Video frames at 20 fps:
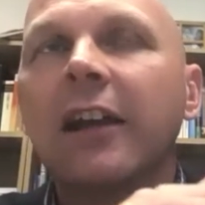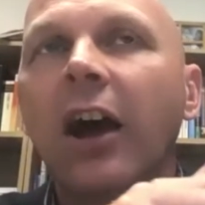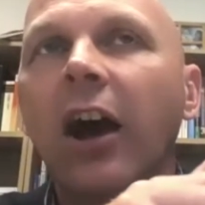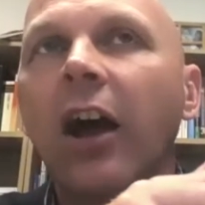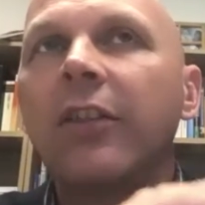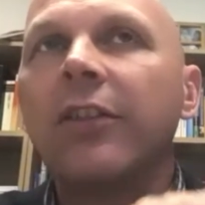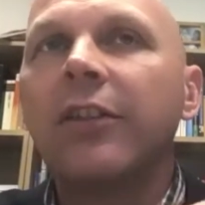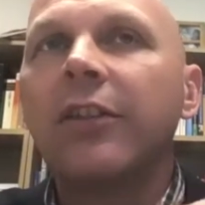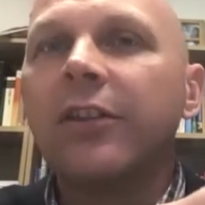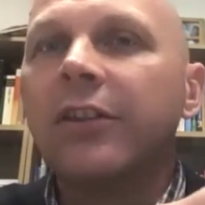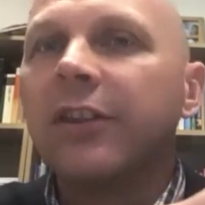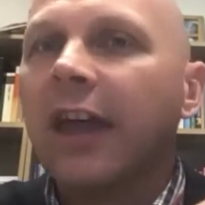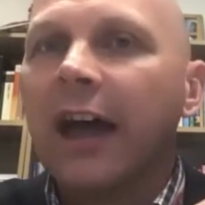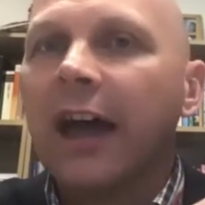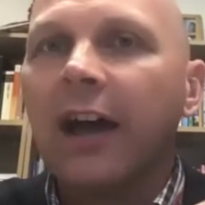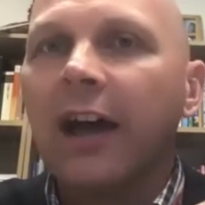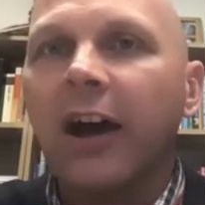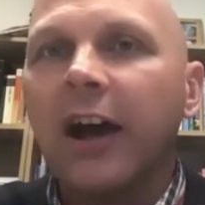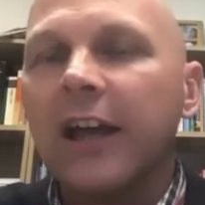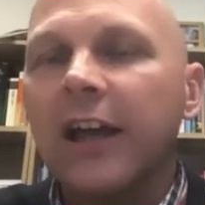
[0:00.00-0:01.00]
other than
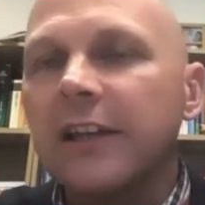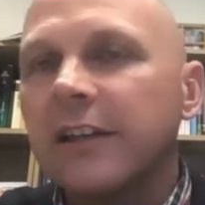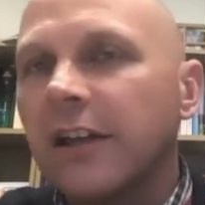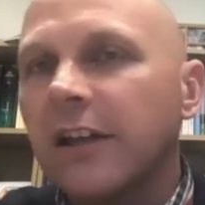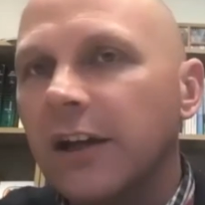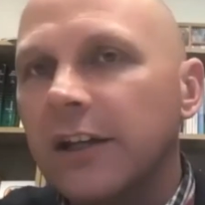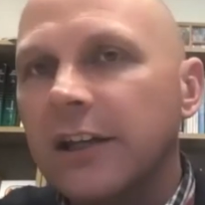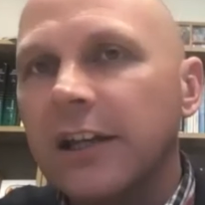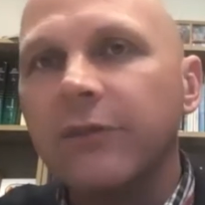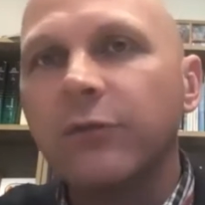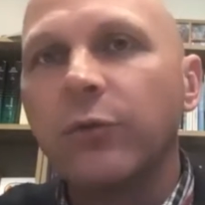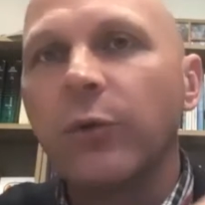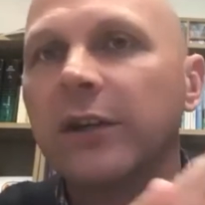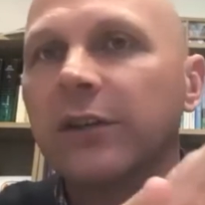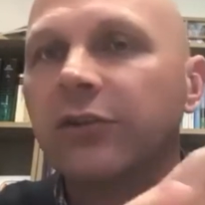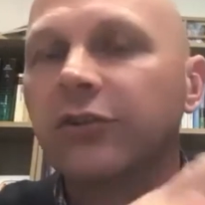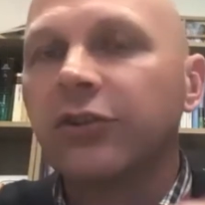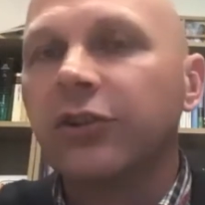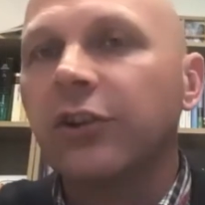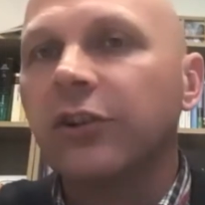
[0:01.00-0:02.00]
that, I never went
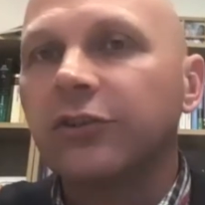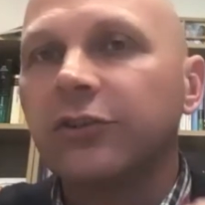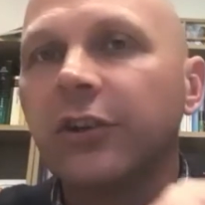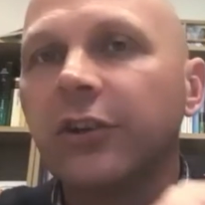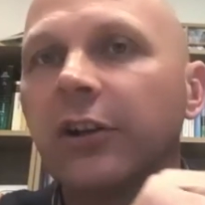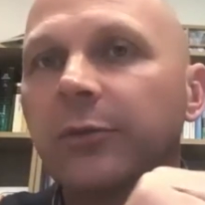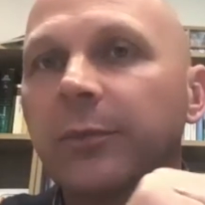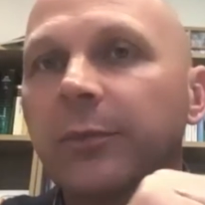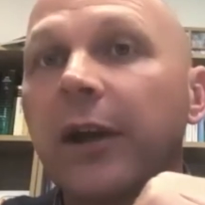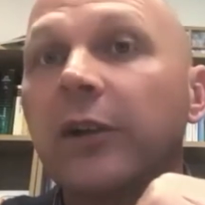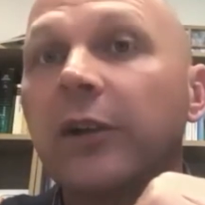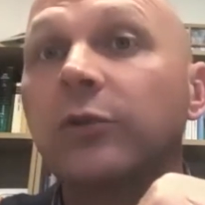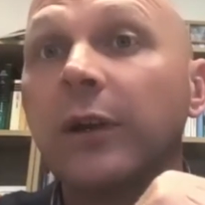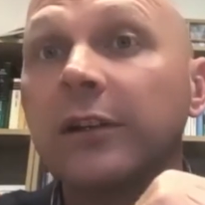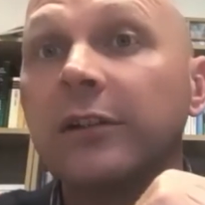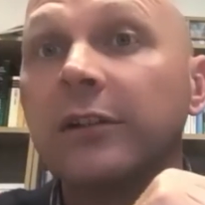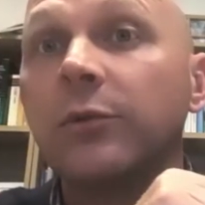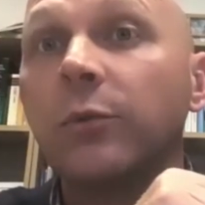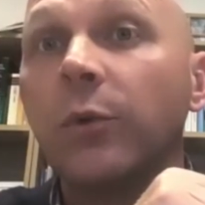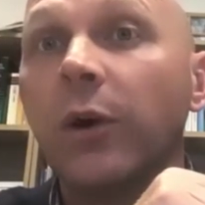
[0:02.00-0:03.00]
to church till I was about
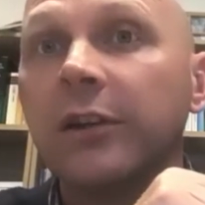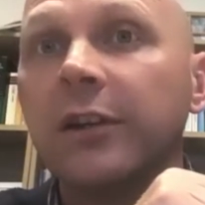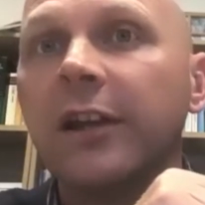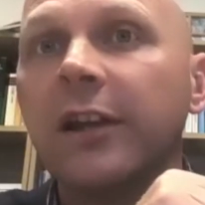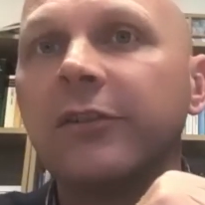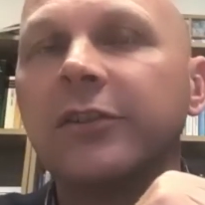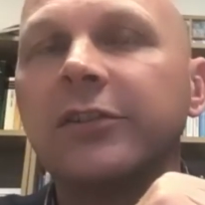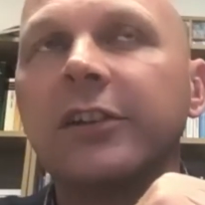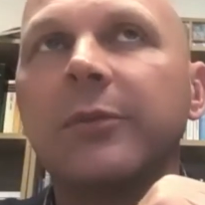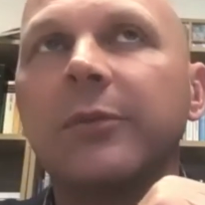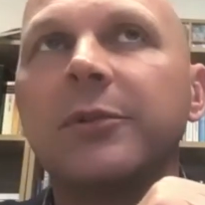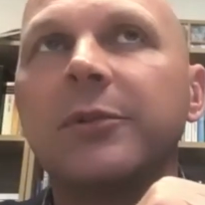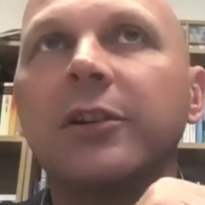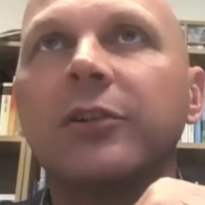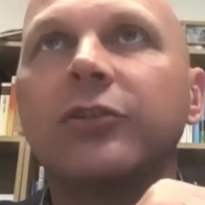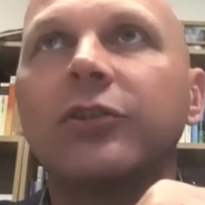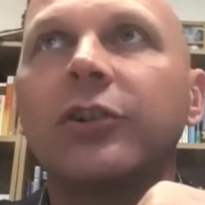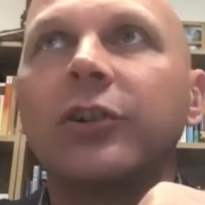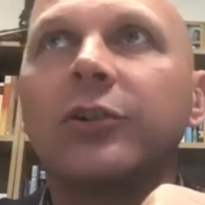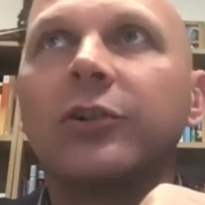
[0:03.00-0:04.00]
21. Never stepped in a
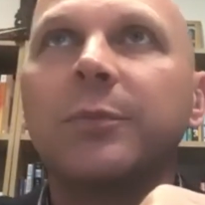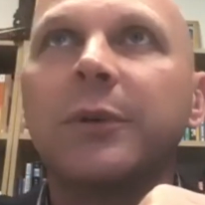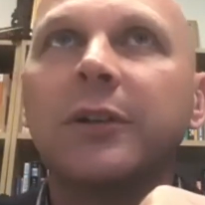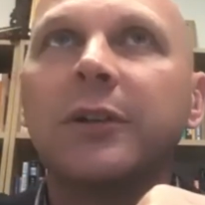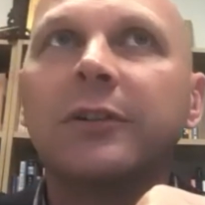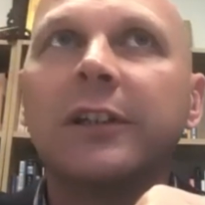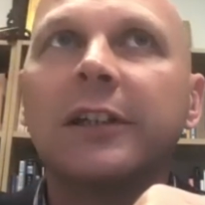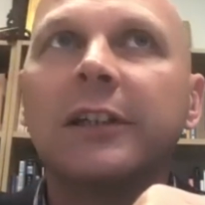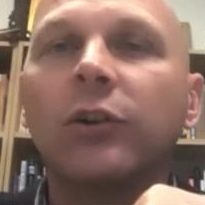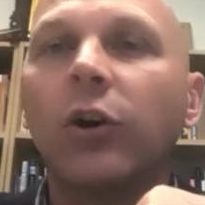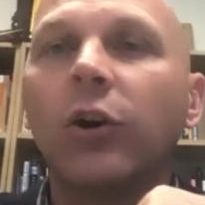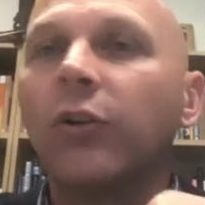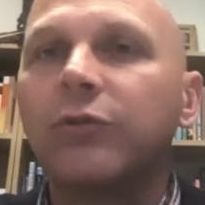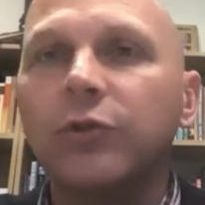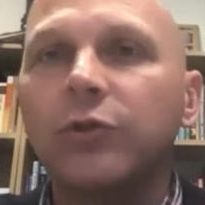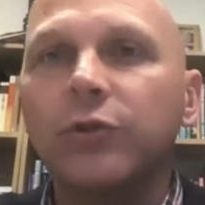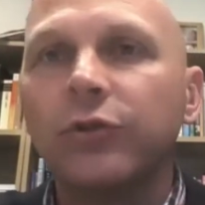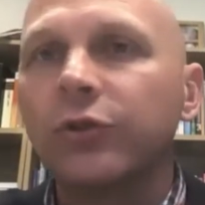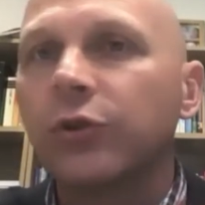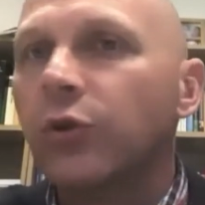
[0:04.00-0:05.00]
church building, not
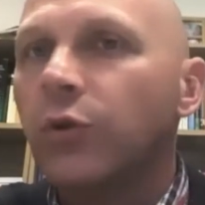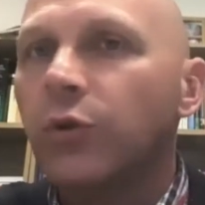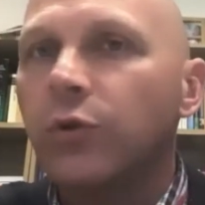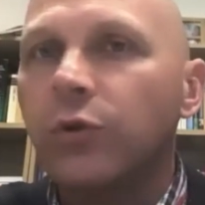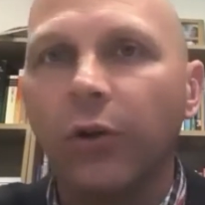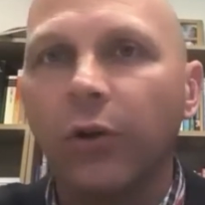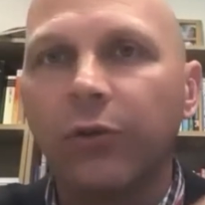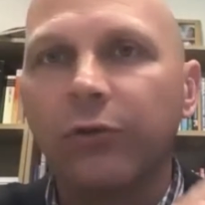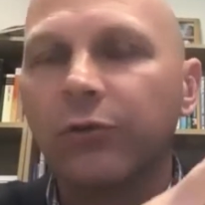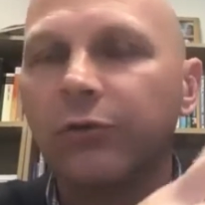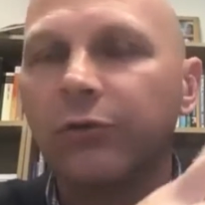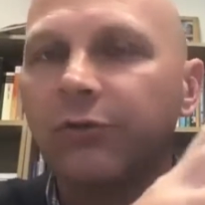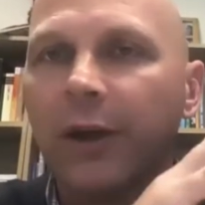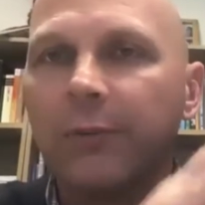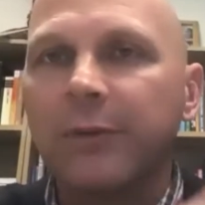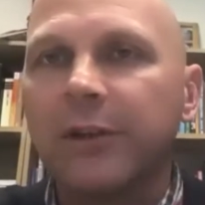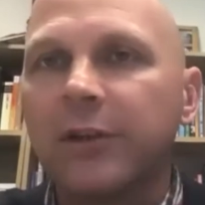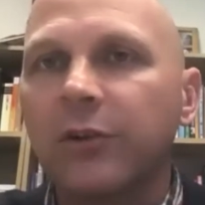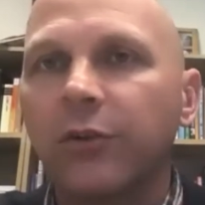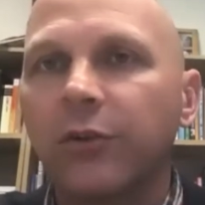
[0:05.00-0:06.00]
through school, not through
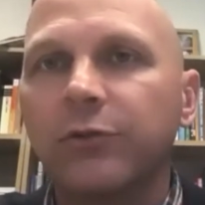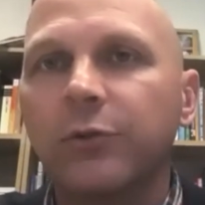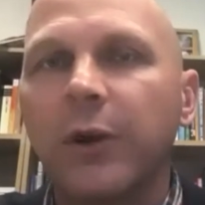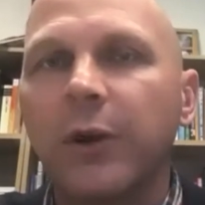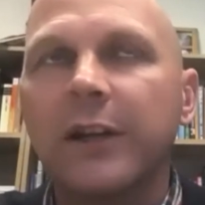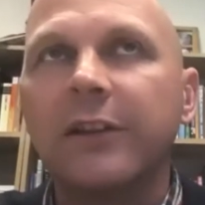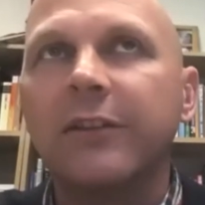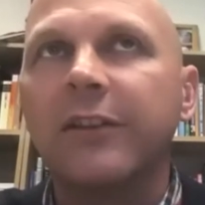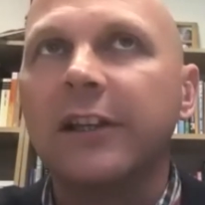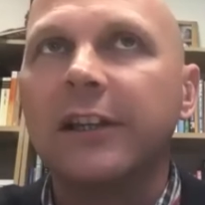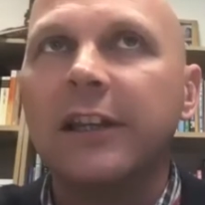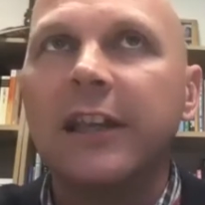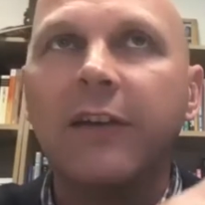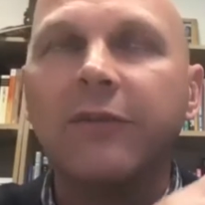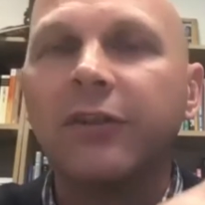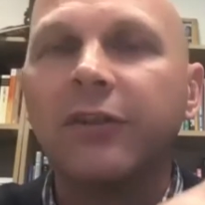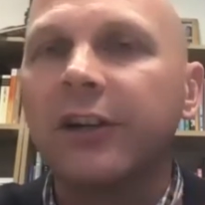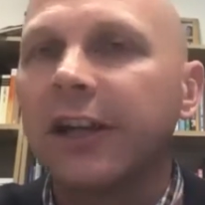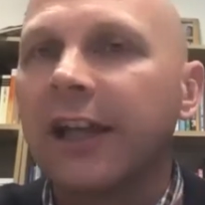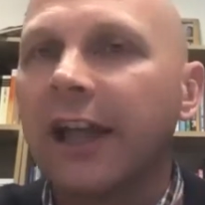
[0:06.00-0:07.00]
family, not through anything.
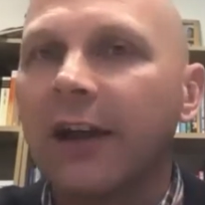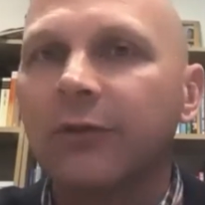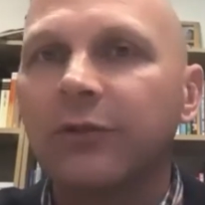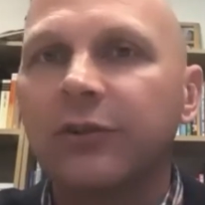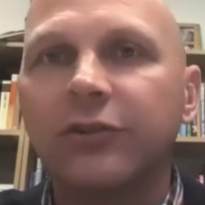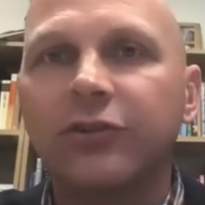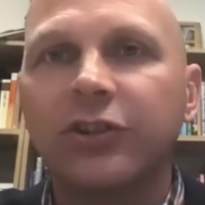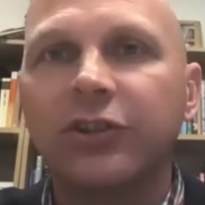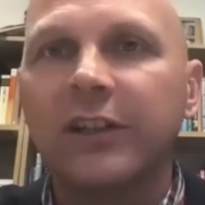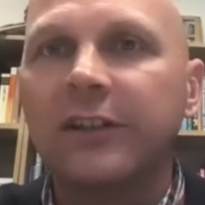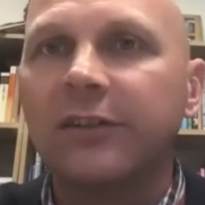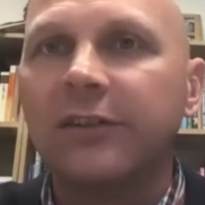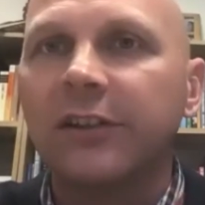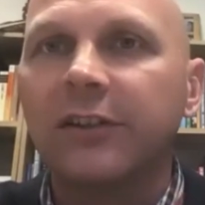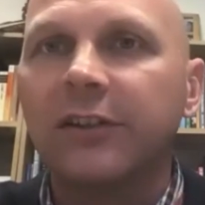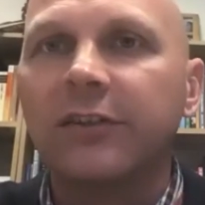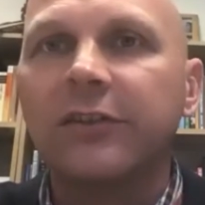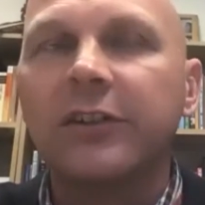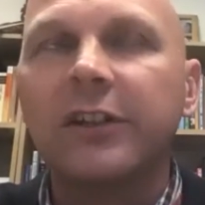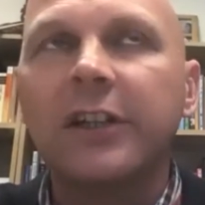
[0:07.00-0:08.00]
Never encountered
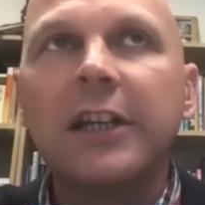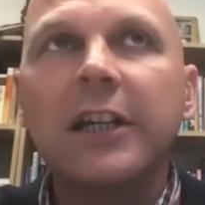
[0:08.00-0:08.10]
Jesus.